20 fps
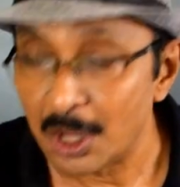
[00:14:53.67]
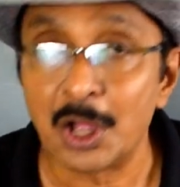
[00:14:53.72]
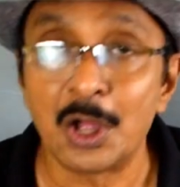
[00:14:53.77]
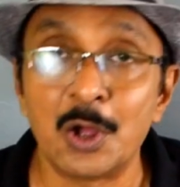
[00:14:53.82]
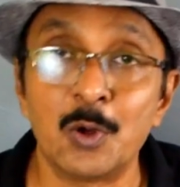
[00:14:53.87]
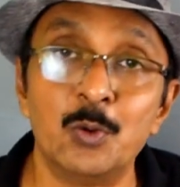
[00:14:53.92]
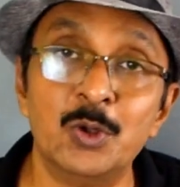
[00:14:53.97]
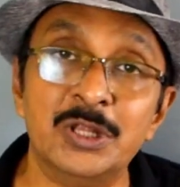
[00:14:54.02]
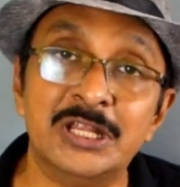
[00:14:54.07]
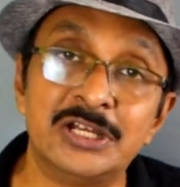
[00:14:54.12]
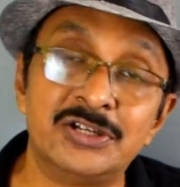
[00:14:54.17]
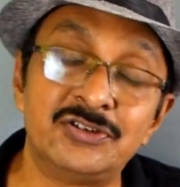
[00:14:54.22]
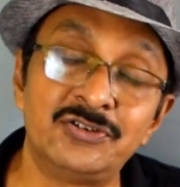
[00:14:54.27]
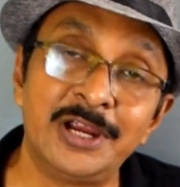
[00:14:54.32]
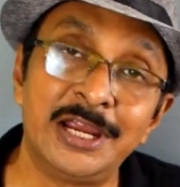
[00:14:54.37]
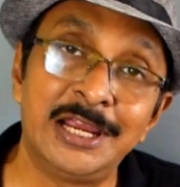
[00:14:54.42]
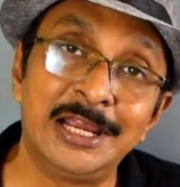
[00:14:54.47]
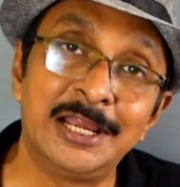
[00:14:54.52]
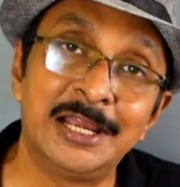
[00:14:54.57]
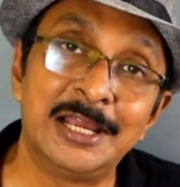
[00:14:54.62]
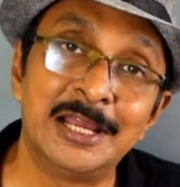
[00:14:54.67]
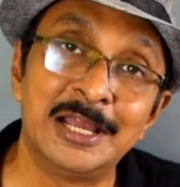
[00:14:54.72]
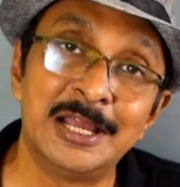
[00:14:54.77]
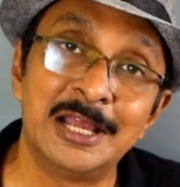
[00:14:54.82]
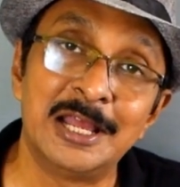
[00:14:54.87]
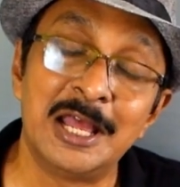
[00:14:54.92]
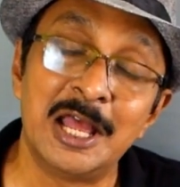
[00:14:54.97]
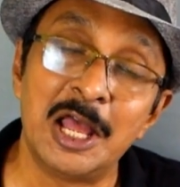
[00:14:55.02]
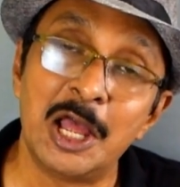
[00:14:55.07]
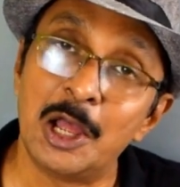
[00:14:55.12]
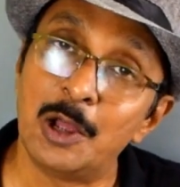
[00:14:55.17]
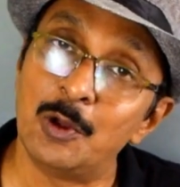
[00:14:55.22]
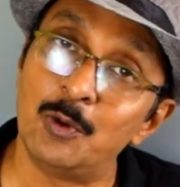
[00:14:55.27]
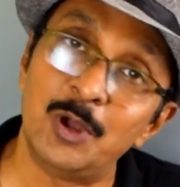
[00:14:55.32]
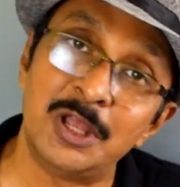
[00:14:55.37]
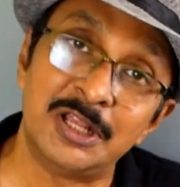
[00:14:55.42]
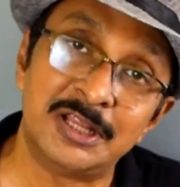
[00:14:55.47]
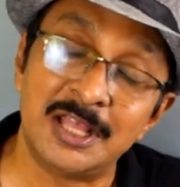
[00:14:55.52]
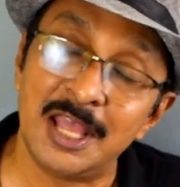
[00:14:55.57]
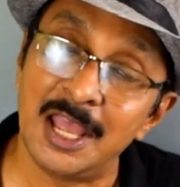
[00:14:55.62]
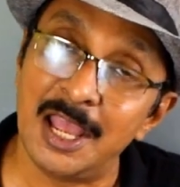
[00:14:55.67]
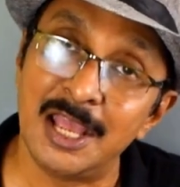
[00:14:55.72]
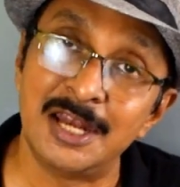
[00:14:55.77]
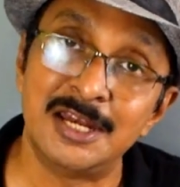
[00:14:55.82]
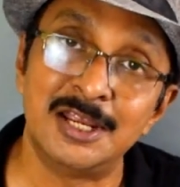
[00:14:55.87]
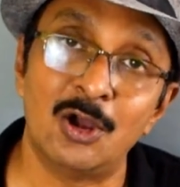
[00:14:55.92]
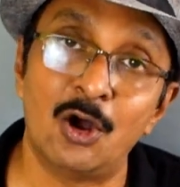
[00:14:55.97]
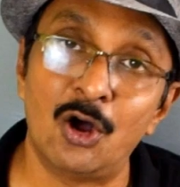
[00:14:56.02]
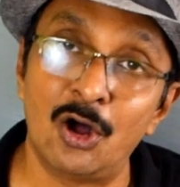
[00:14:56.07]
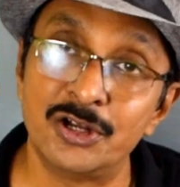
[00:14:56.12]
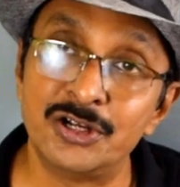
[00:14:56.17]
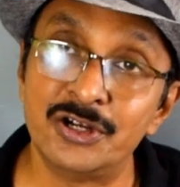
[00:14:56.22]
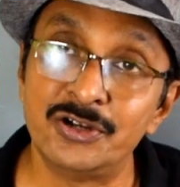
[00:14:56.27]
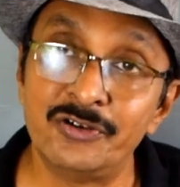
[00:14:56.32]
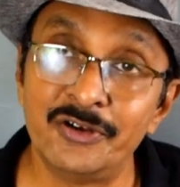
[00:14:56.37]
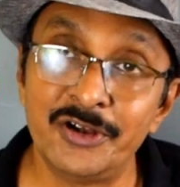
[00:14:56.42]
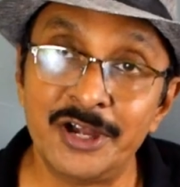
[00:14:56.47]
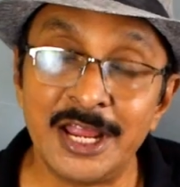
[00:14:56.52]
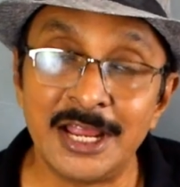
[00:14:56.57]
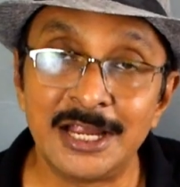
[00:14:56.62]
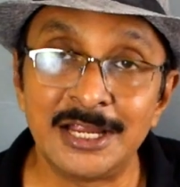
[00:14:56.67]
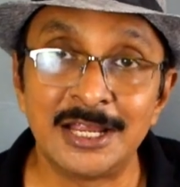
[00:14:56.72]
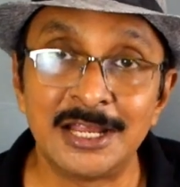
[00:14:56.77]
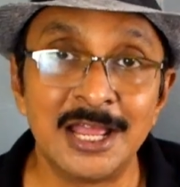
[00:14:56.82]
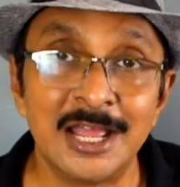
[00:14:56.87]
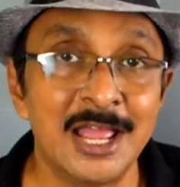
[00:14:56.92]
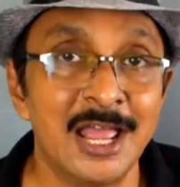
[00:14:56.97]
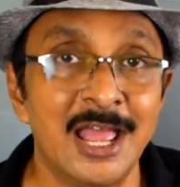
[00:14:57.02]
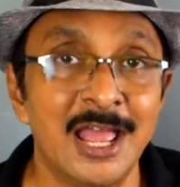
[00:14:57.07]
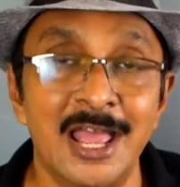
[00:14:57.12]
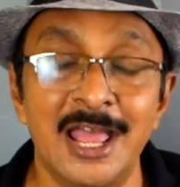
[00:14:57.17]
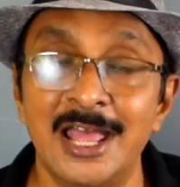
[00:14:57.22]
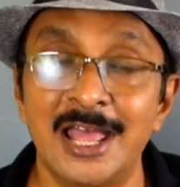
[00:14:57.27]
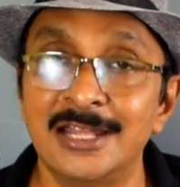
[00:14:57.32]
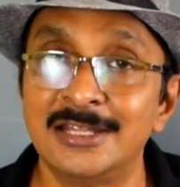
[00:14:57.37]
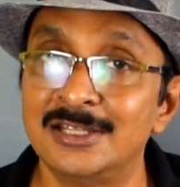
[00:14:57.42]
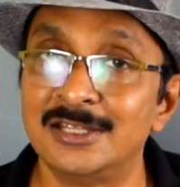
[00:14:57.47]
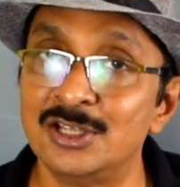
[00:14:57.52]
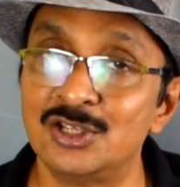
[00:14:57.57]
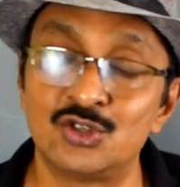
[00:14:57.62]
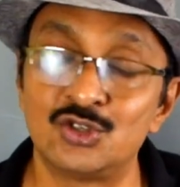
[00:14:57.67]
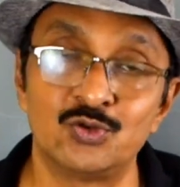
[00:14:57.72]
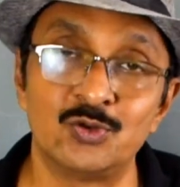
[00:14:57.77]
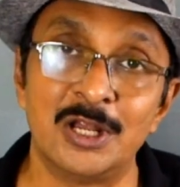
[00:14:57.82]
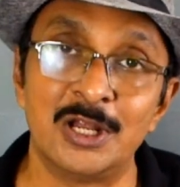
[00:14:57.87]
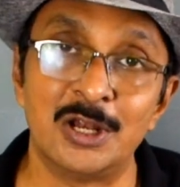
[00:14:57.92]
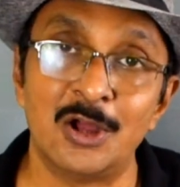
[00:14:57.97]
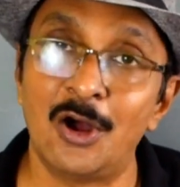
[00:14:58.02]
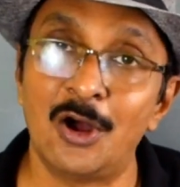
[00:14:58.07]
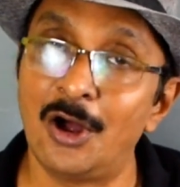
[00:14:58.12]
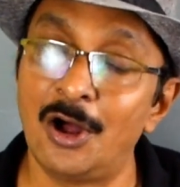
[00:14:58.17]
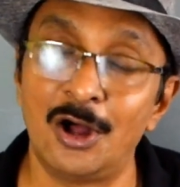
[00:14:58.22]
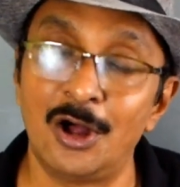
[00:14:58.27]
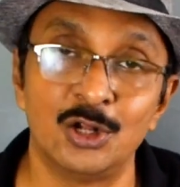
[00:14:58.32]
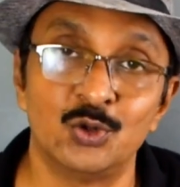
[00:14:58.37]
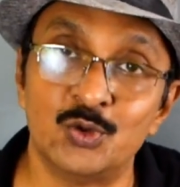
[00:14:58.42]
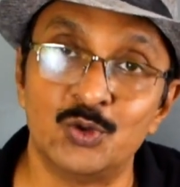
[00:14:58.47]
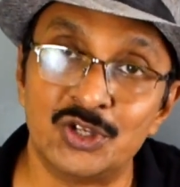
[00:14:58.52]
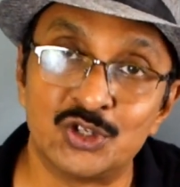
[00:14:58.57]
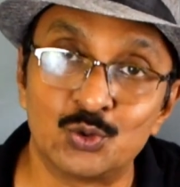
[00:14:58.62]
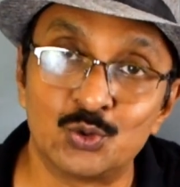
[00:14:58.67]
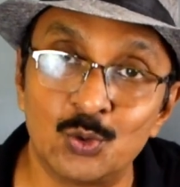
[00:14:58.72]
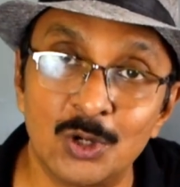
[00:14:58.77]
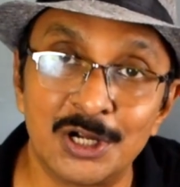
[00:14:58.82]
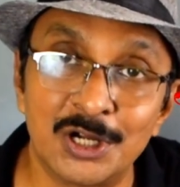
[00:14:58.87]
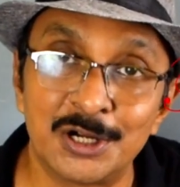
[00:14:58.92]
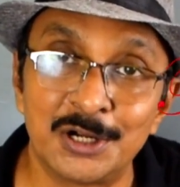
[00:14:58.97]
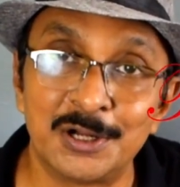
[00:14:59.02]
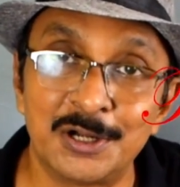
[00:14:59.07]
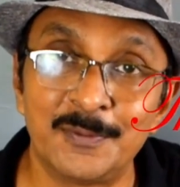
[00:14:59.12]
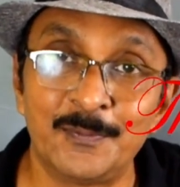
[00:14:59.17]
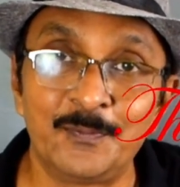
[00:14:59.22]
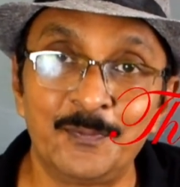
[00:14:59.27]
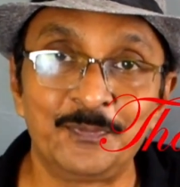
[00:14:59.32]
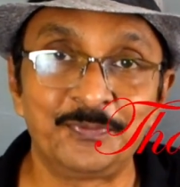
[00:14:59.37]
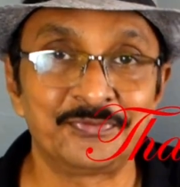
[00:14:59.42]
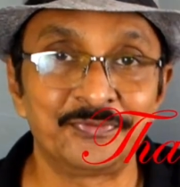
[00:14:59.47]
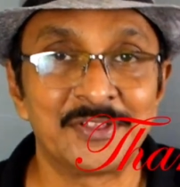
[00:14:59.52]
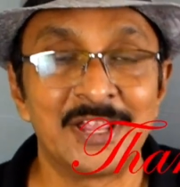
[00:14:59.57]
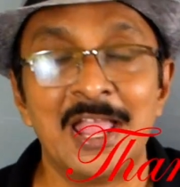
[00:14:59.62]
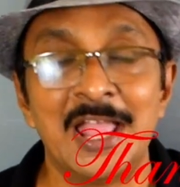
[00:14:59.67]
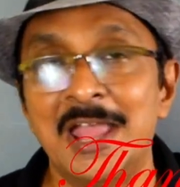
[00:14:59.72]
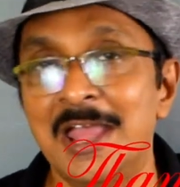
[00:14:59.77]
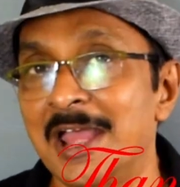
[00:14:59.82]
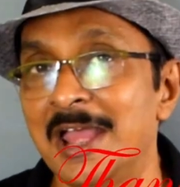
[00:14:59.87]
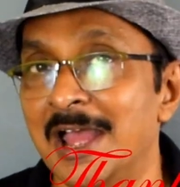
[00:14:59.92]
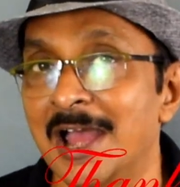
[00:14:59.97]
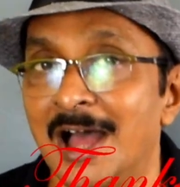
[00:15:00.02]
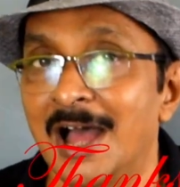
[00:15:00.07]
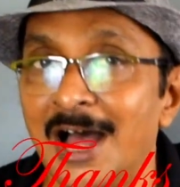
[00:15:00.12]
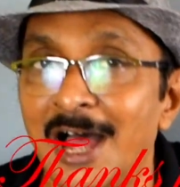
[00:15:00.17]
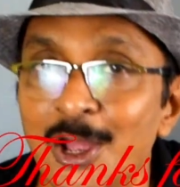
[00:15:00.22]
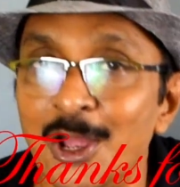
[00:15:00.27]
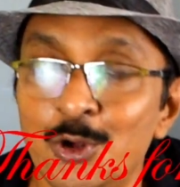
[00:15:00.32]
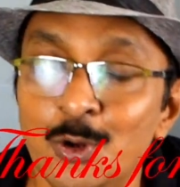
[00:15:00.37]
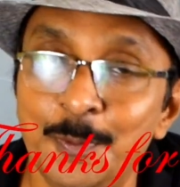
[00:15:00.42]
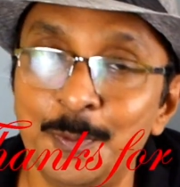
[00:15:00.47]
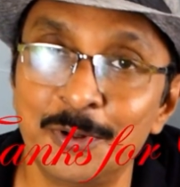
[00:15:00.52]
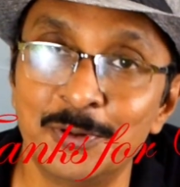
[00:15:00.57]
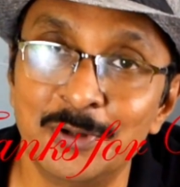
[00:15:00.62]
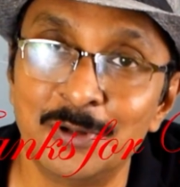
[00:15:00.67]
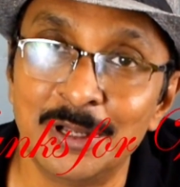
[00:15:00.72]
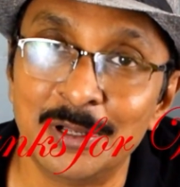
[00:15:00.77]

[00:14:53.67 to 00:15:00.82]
with a trick with any ordinary deck, and this will always work. I hope you